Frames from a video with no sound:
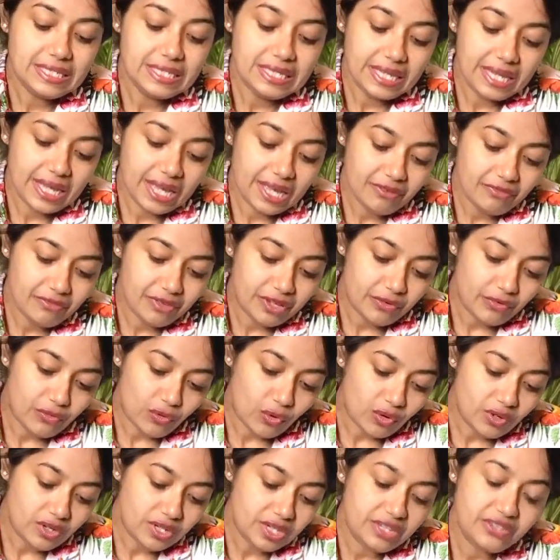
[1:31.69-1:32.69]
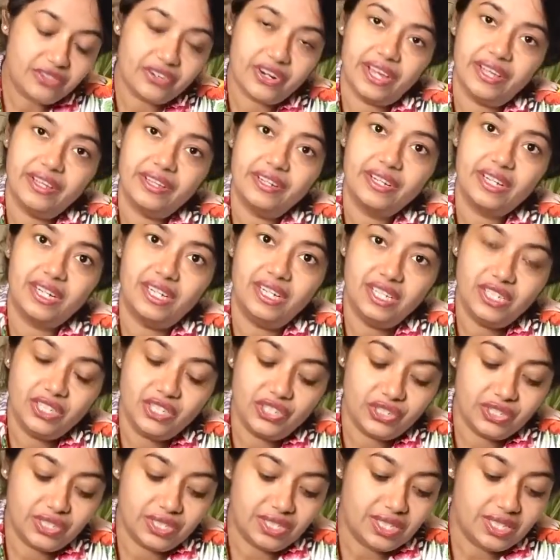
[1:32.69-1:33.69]
they have evolved in drier
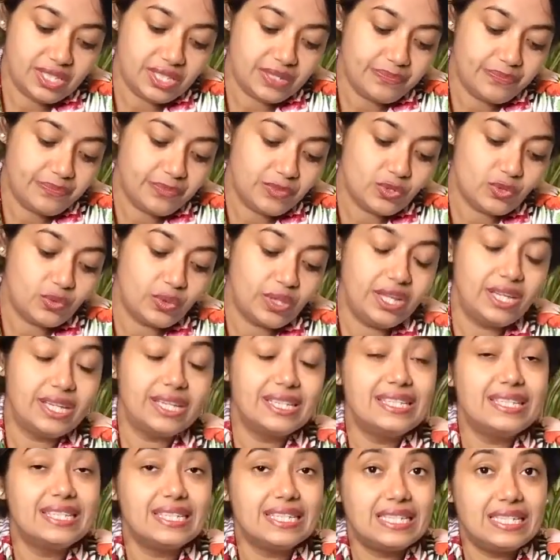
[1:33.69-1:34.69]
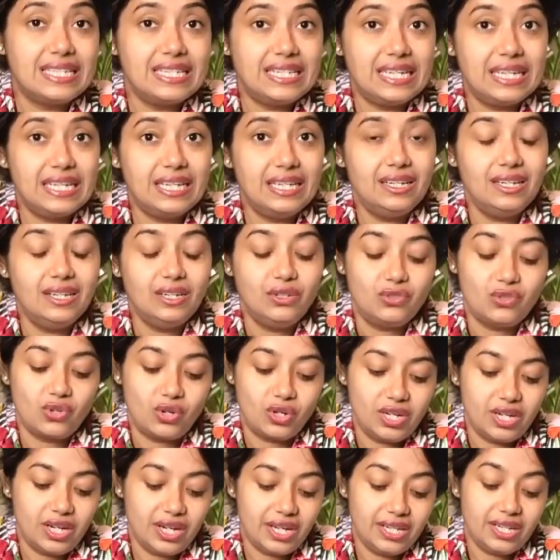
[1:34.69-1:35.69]
conditions, so they can sustain
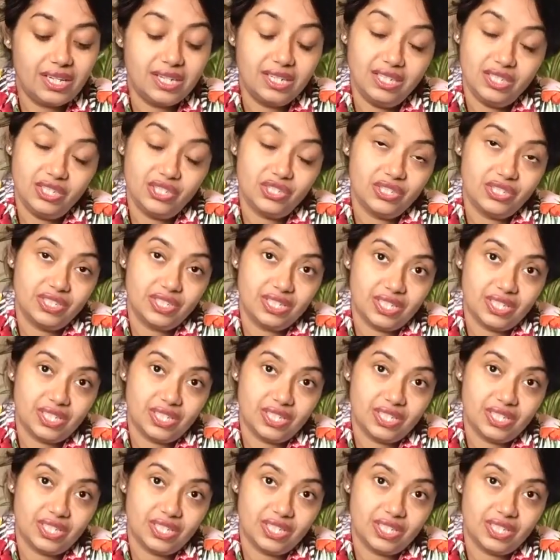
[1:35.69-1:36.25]
drought-like conditions